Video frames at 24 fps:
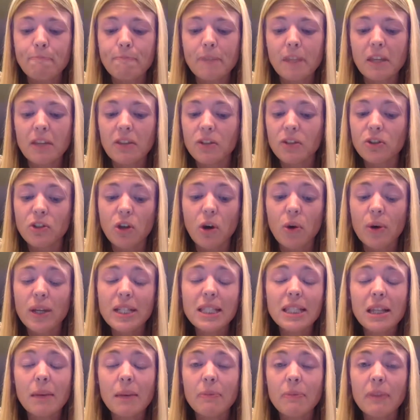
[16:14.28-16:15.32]
There's always
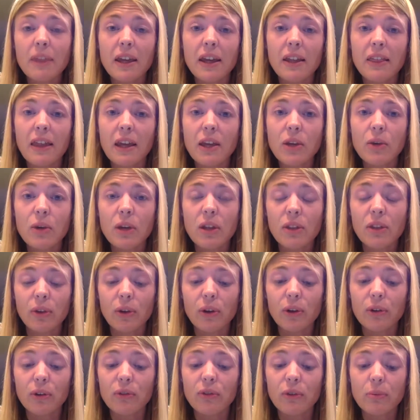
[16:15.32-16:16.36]
something that you can
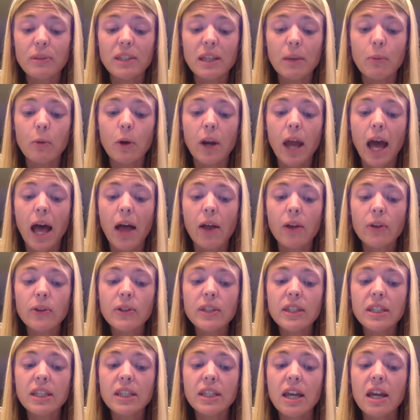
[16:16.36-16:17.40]
learn from someone
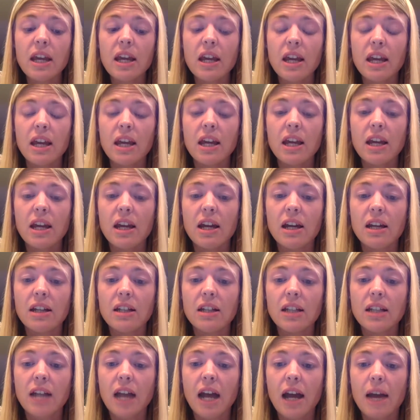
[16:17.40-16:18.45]
else,
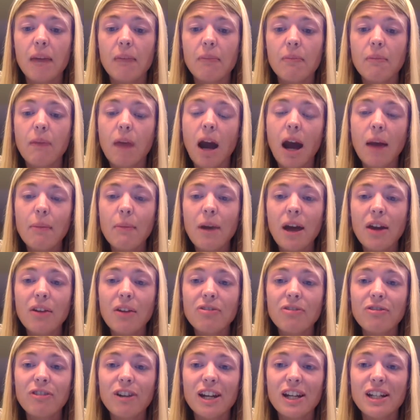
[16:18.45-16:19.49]
and I'm not
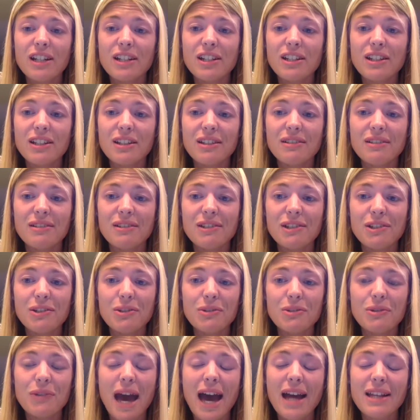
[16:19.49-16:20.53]
afraid to
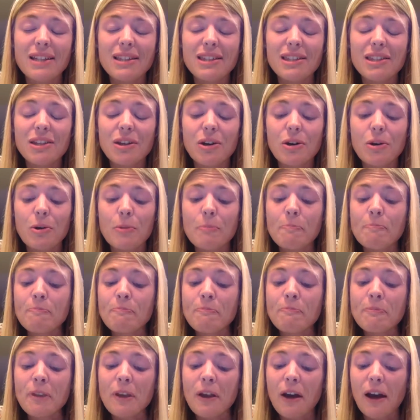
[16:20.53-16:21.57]
do that. So
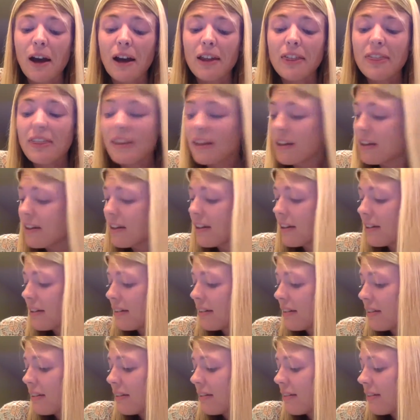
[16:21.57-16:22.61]
I think
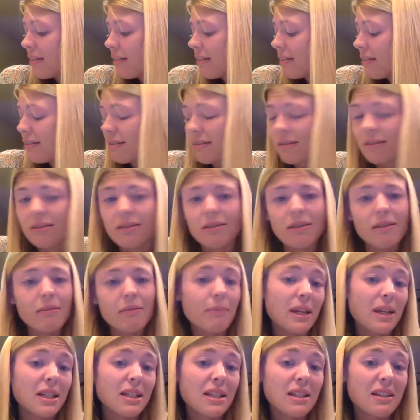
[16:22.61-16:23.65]

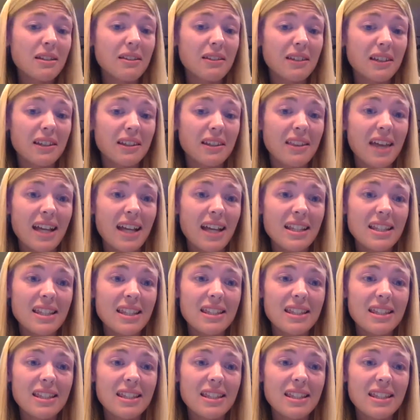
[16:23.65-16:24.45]
basically that's,